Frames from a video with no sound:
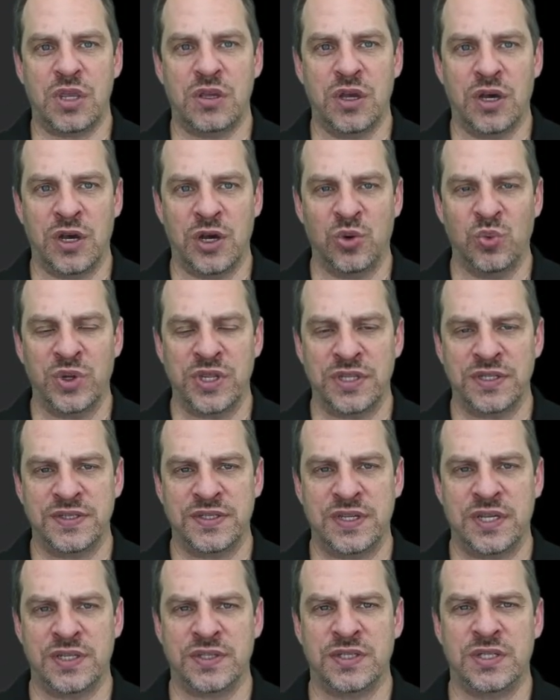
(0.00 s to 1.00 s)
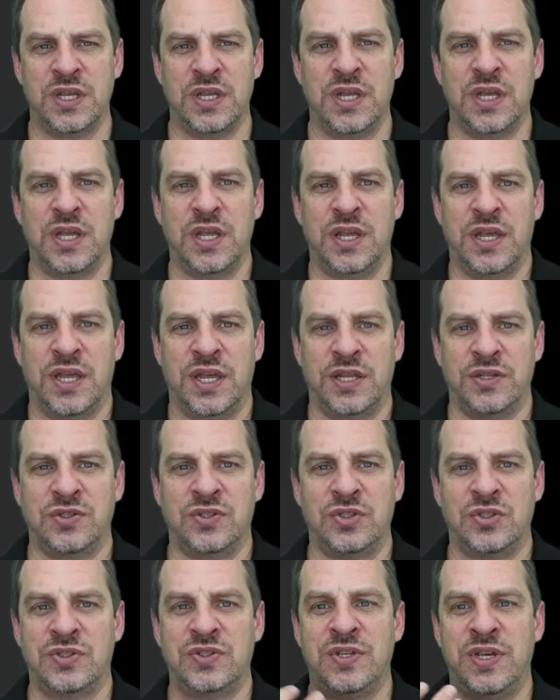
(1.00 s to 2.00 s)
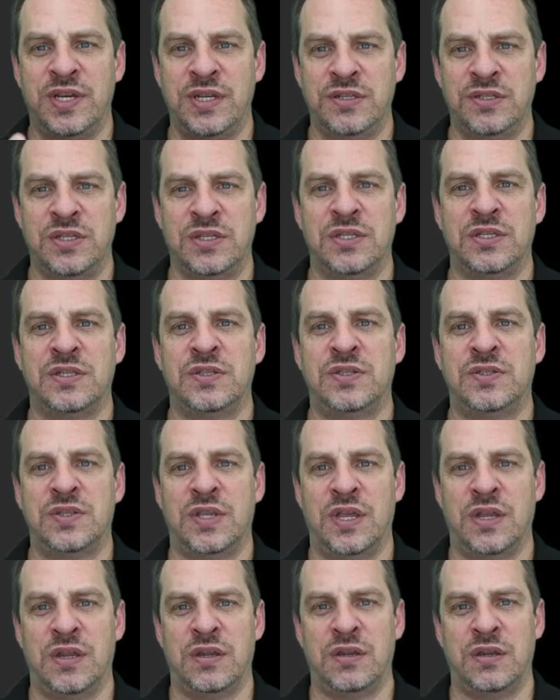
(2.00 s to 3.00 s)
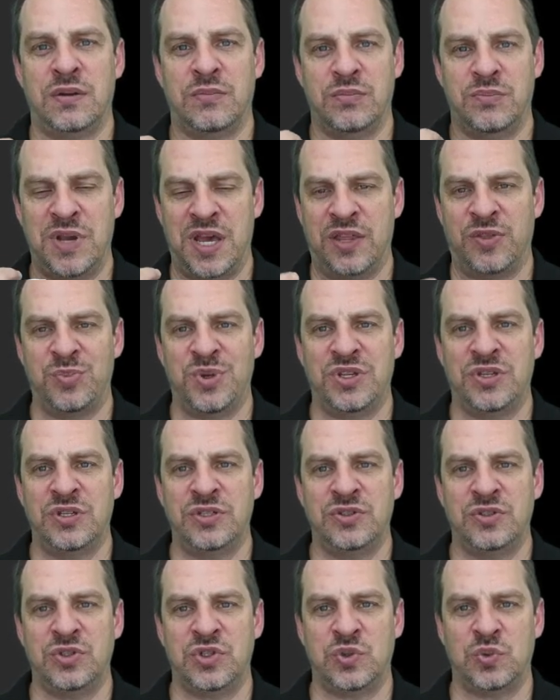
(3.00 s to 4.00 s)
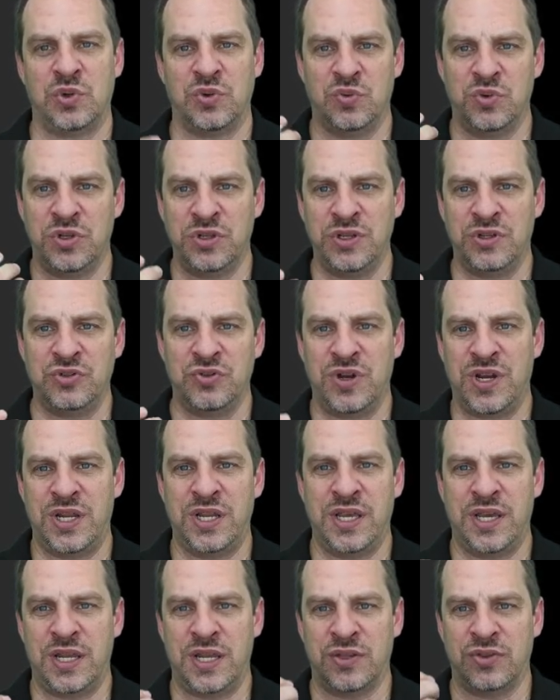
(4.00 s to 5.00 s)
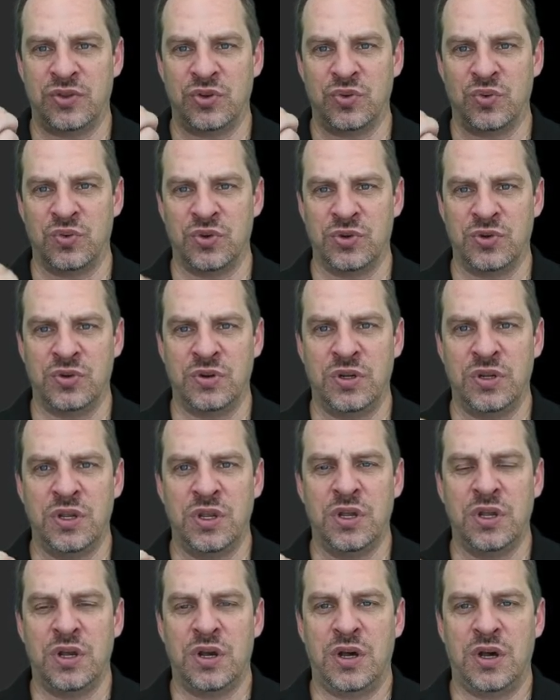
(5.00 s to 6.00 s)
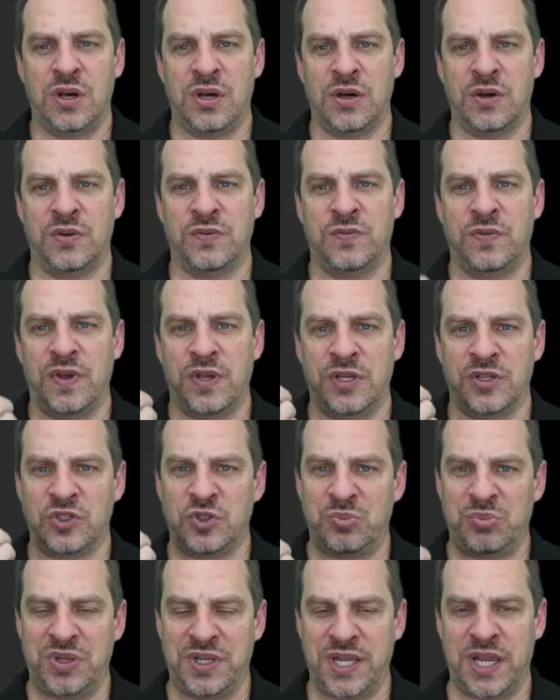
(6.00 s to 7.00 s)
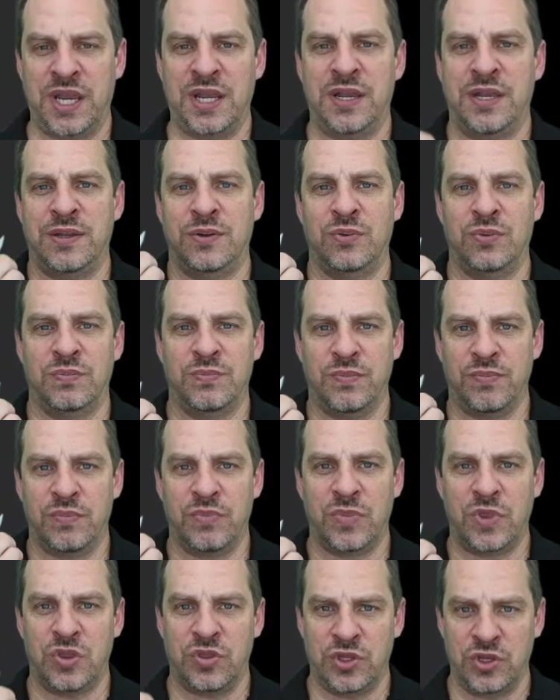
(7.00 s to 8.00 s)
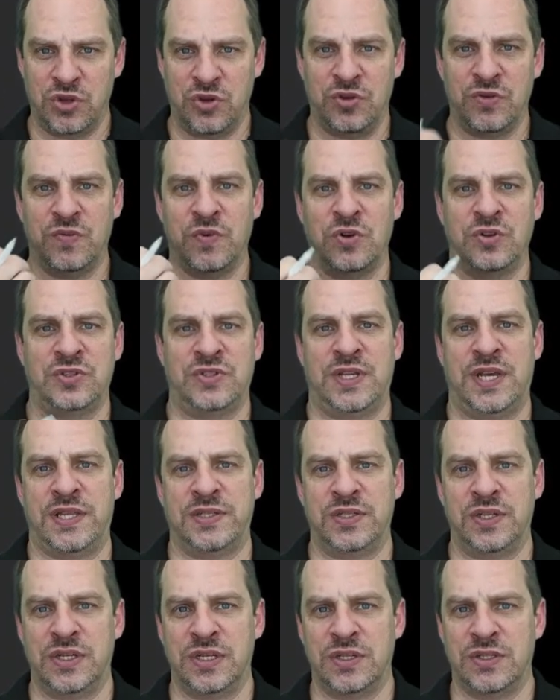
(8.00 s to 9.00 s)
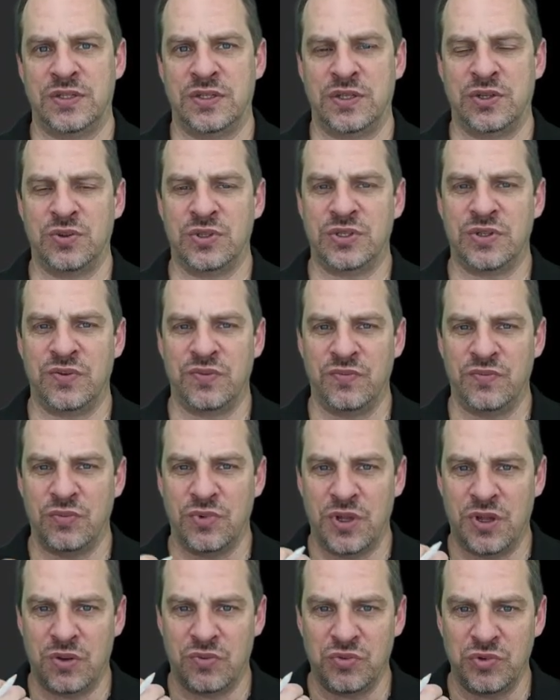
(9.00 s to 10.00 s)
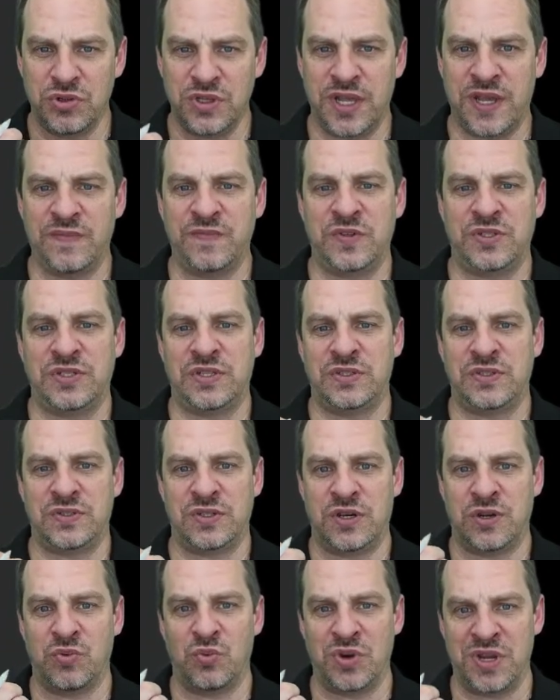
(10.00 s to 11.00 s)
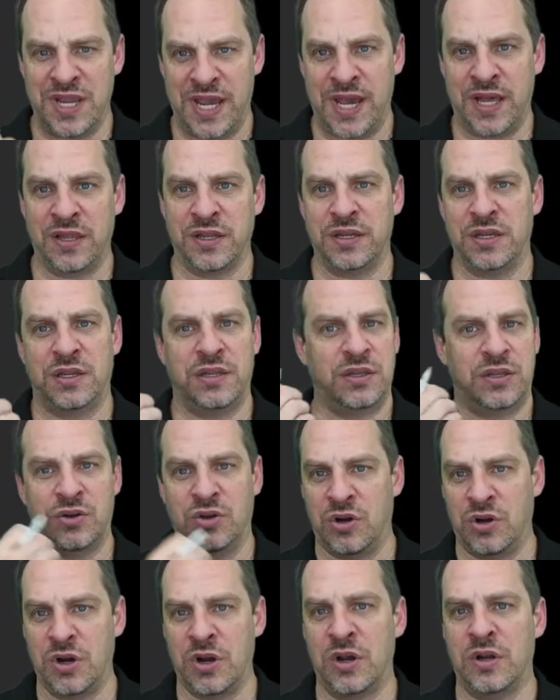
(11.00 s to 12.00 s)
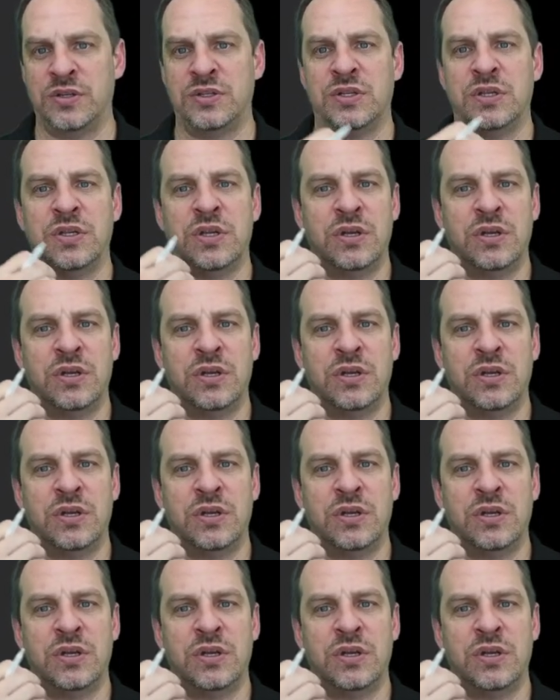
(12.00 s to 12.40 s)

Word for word: uh, we exist. And so scientists and mathematicians were really trying to get at the root of explaining the universe as it is. And there was a, a real emphasis on reality in art,